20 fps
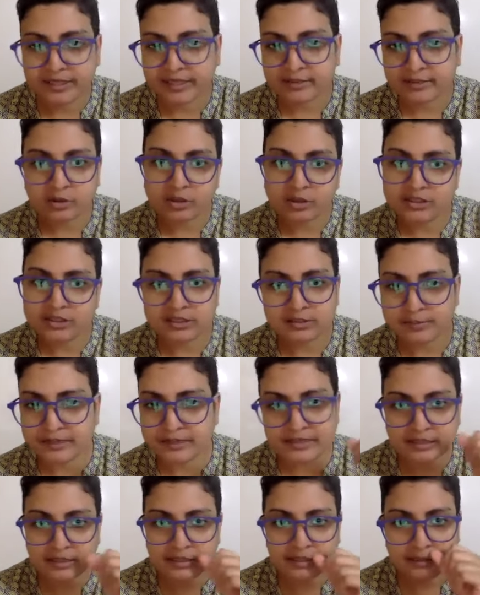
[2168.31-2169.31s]
That's all just
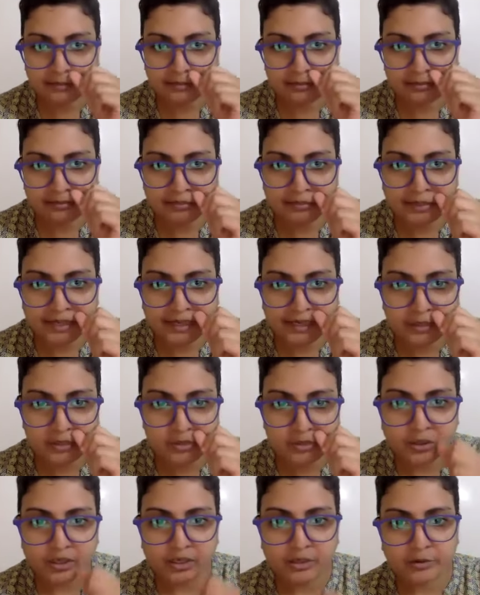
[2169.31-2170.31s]
basically baking
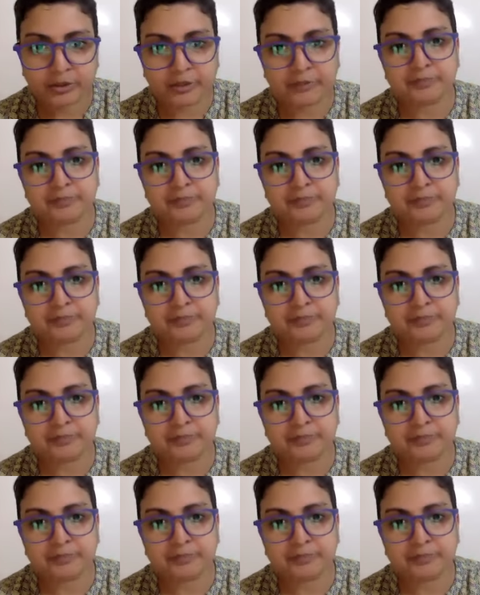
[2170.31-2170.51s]
soda.